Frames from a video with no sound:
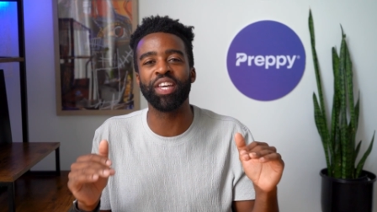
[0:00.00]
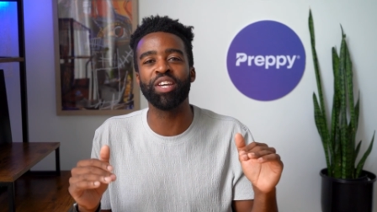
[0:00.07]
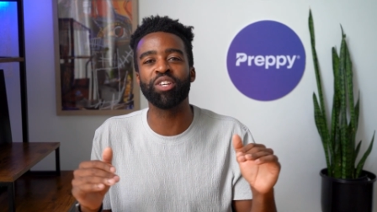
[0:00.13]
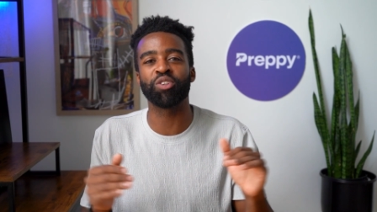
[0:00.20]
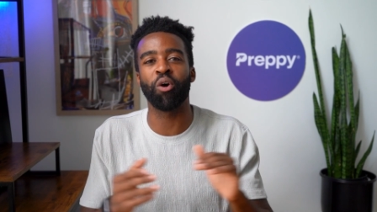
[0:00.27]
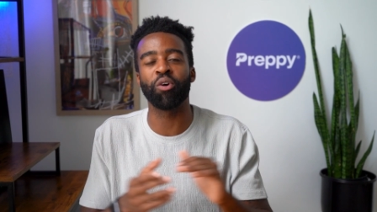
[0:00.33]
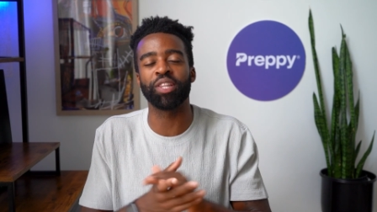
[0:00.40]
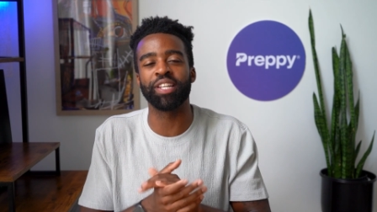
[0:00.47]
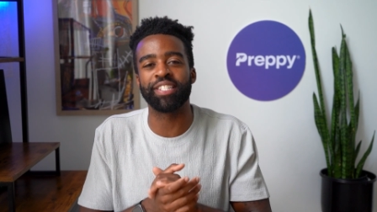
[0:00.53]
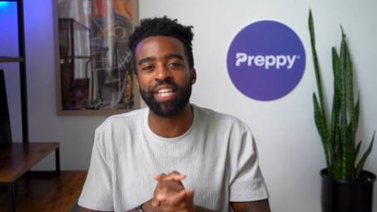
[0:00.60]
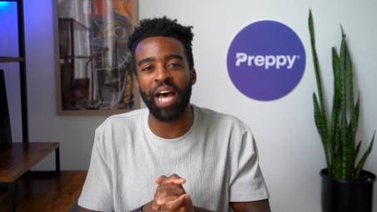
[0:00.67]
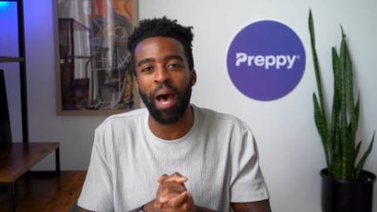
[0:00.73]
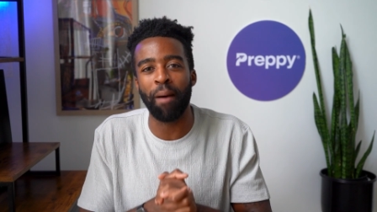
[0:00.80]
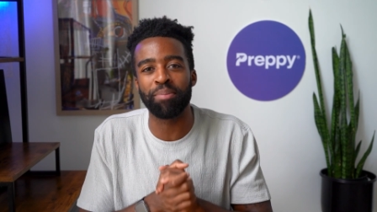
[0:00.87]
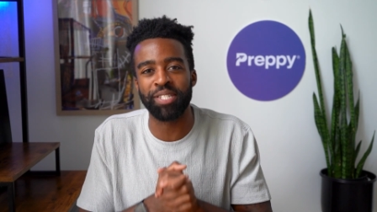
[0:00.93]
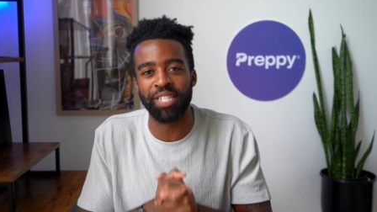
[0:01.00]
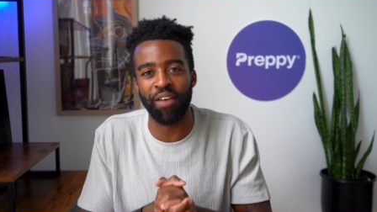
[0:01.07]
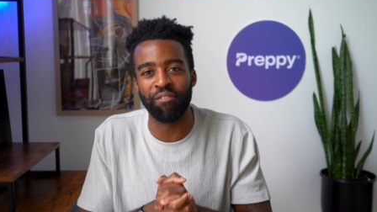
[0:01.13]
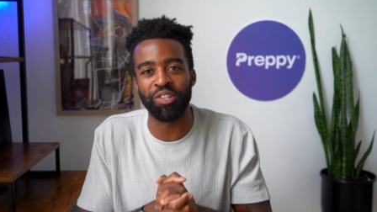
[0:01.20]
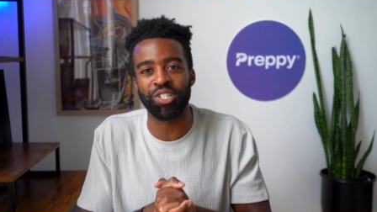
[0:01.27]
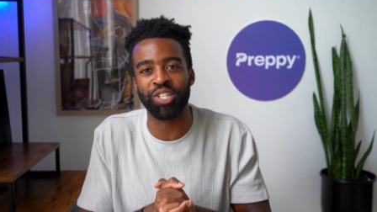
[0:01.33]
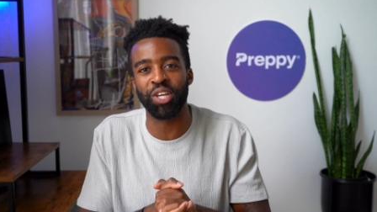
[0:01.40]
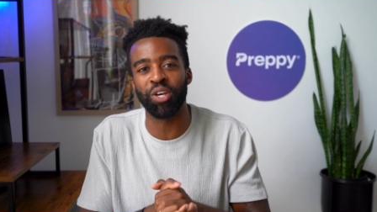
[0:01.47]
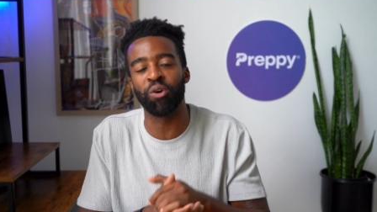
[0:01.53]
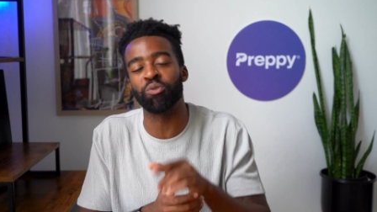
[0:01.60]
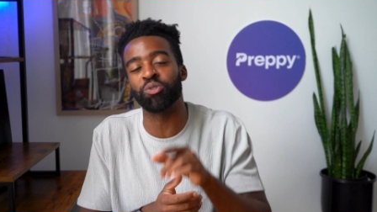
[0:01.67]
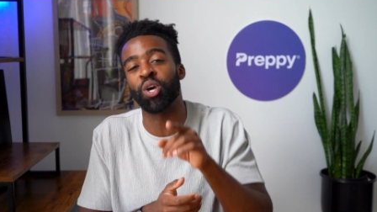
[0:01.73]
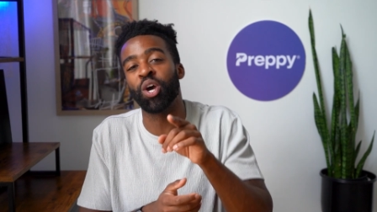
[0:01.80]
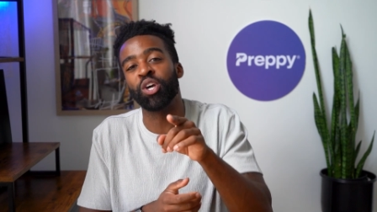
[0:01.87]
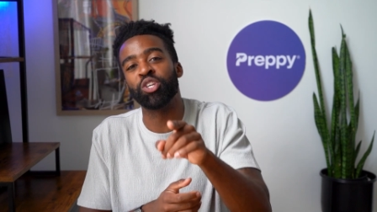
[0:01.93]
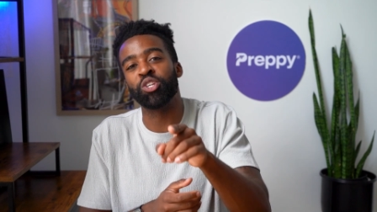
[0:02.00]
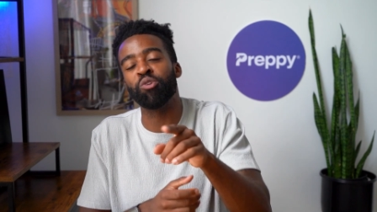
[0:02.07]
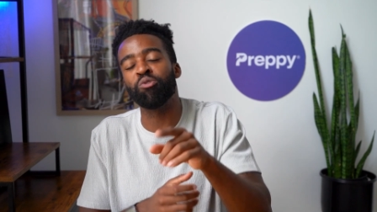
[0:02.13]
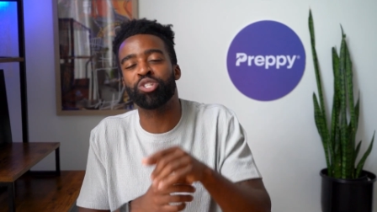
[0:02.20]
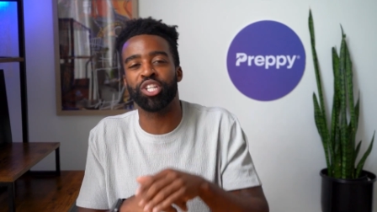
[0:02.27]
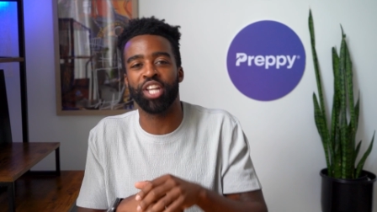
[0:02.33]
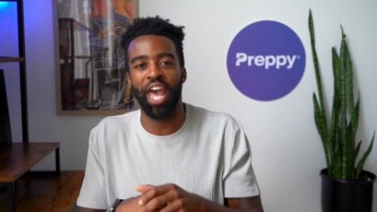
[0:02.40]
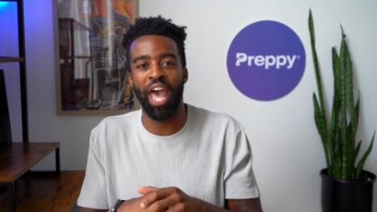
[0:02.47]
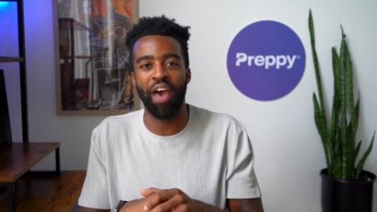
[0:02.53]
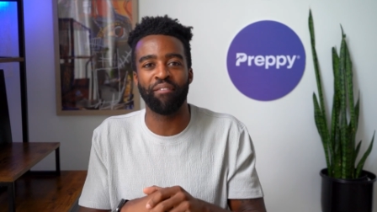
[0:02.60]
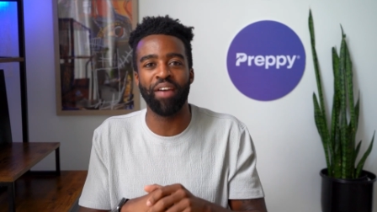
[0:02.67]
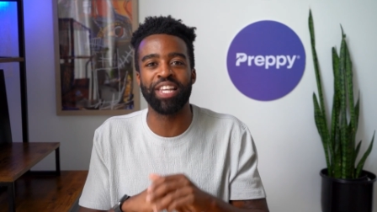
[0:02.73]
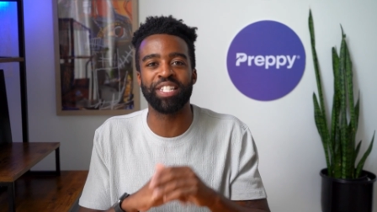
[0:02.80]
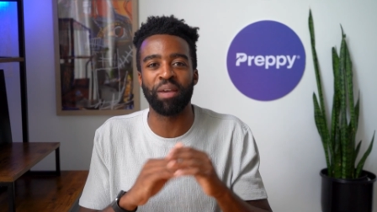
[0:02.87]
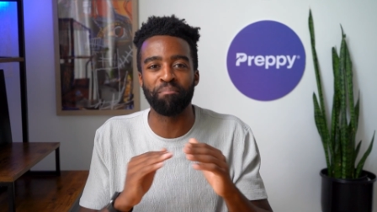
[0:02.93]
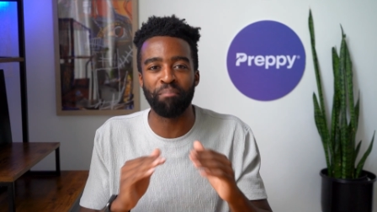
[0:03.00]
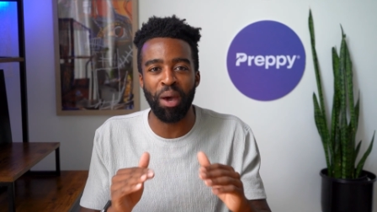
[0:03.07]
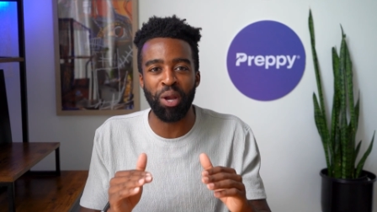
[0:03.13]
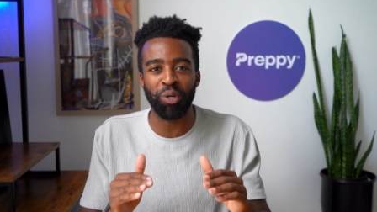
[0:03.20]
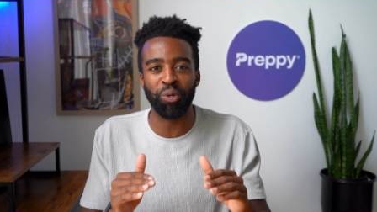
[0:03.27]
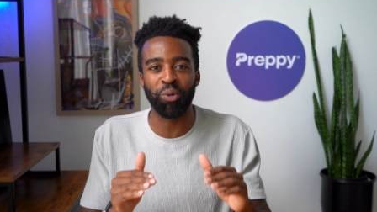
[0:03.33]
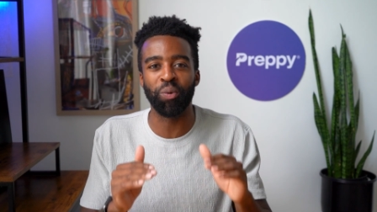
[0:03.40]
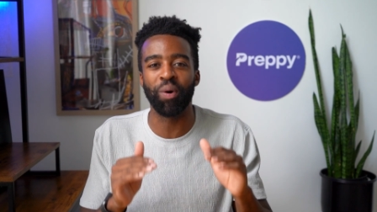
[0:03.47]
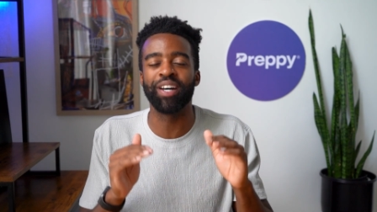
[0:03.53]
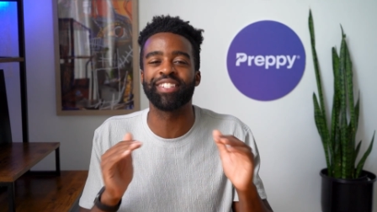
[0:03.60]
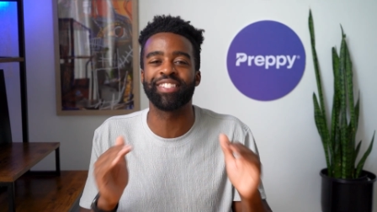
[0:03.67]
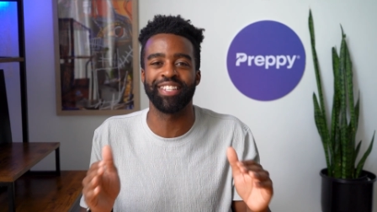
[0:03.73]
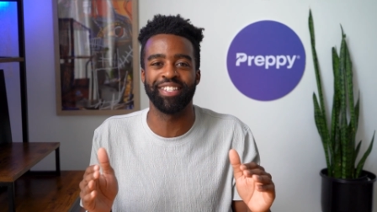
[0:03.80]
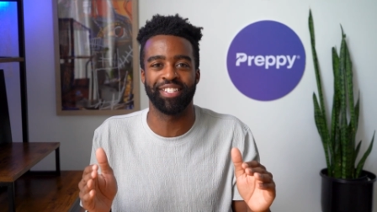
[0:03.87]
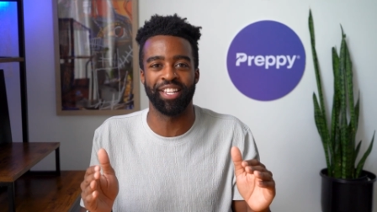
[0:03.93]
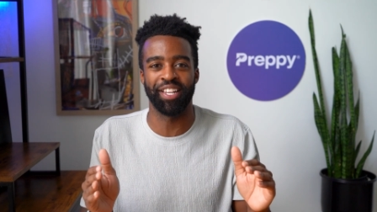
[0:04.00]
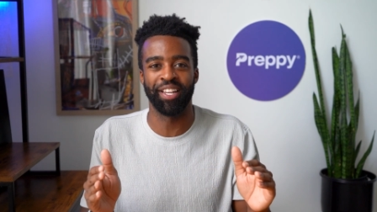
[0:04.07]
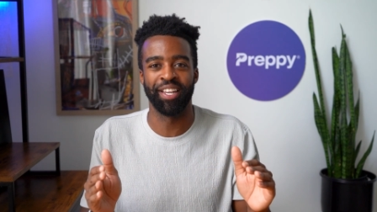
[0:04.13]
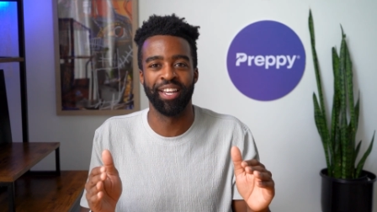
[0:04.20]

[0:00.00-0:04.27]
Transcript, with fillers: These are the top seven skills you should have as a medical assistant.